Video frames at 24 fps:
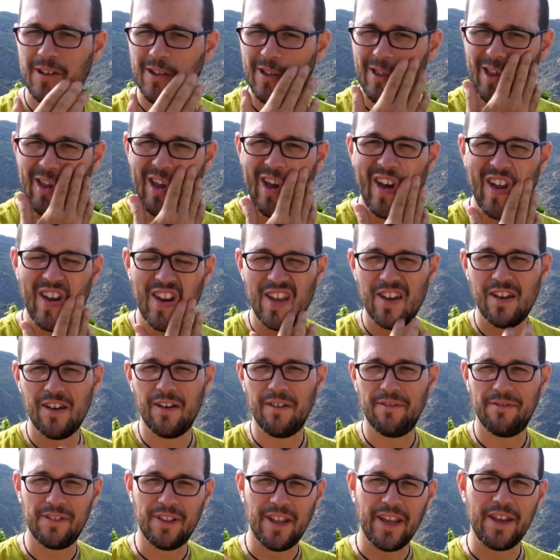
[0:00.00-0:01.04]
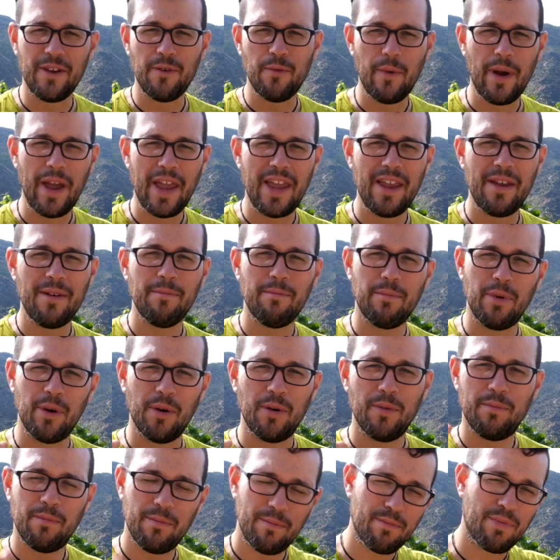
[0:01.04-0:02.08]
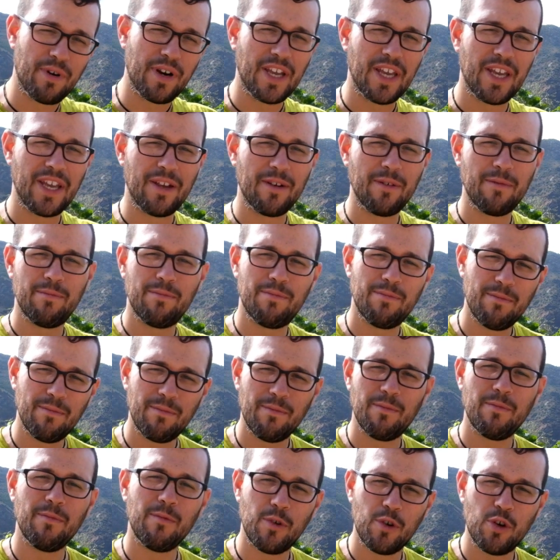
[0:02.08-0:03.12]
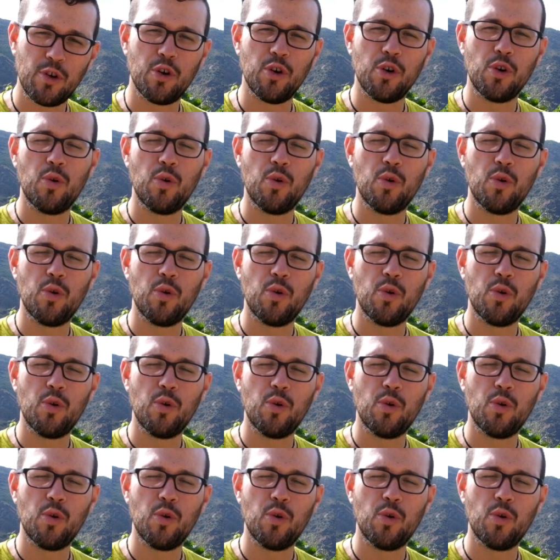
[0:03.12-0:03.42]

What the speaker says: the idea of lightweight but bringing good